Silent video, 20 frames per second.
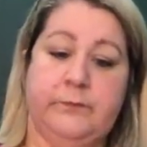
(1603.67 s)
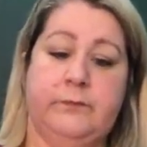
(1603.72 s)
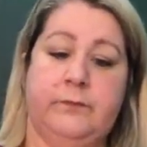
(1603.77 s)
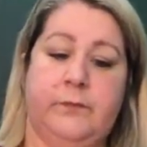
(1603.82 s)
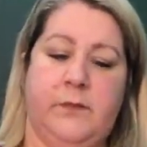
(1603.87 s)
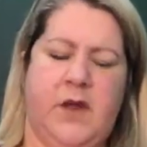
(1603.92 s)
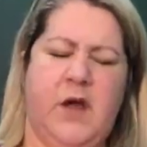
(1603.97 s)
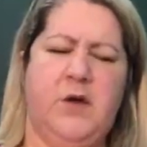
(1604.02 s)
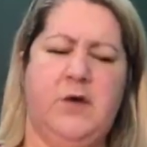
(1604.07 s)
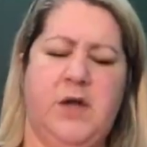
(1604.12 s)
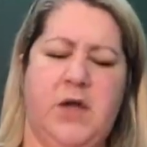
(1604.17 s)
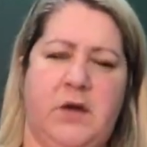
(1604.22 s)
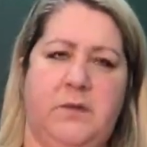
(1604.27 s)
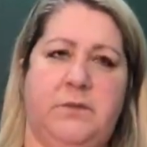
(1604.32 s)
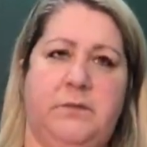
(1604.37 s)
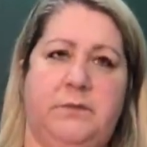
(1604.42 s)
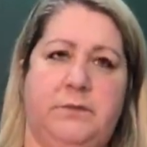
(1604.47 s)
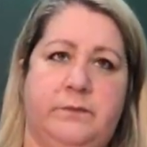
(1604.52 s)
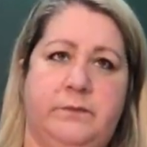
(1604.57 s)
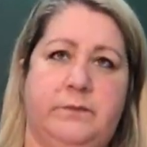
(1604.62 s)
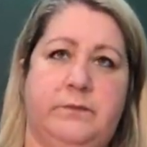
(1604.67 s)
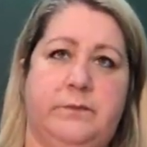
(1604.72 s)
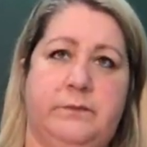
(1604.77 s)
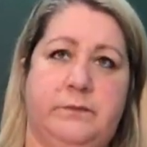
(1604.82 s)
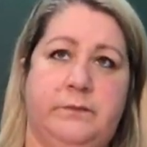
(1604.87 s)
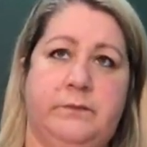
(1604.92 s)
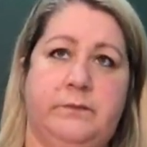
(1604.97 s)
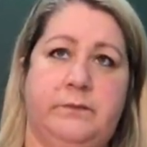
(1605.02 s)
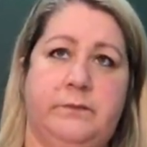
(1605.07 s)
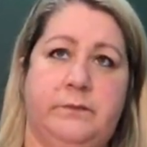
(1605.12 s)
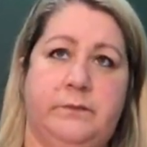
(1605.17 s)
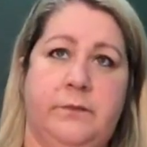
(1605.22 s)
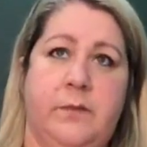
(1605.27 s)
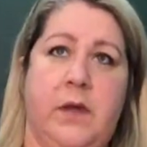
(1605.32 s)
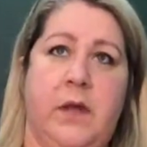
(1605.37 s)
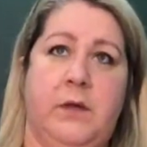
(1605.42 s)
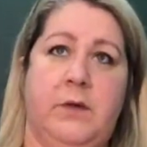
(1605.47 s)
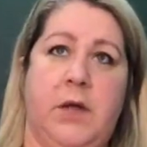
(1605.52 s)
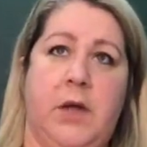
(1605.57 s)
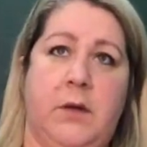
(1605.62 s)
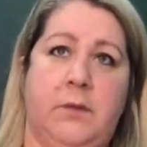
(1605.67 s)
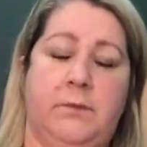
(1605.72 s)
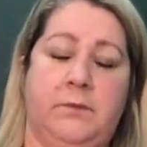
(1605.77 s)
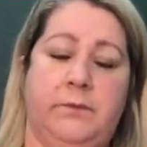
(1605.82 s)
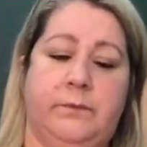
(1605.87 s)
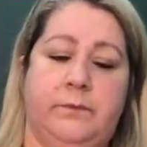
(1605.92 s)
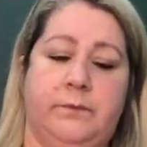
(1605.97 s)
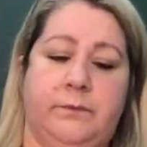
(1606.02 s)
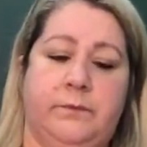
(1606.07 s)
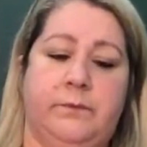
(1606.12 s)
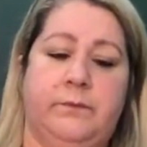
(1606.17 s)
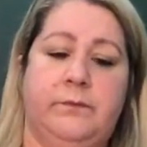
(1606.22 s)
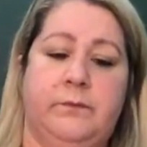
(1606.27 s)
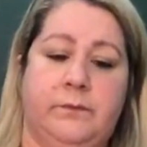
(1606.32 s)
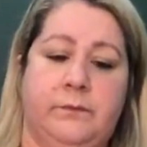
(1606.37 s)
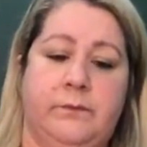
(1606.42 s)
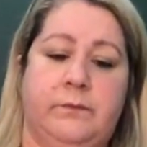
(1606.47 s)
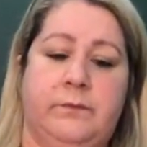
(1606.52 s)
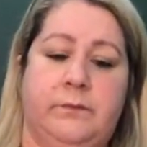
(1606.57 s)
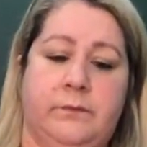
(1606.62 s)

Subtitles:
The person shown says nothing.